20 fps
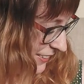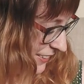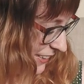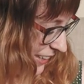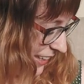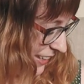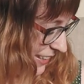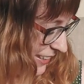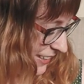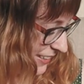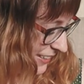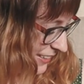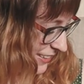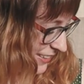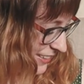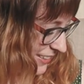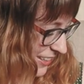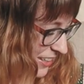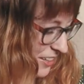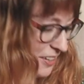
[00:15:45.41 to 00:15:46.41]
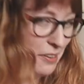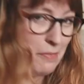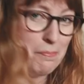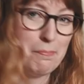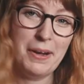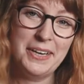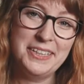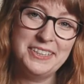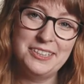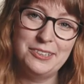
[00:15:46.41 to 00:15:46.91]
That is
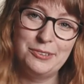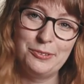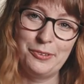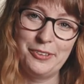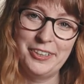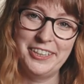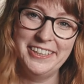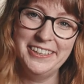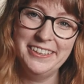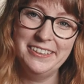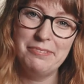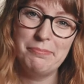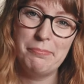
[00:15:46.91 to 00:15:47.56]
my story,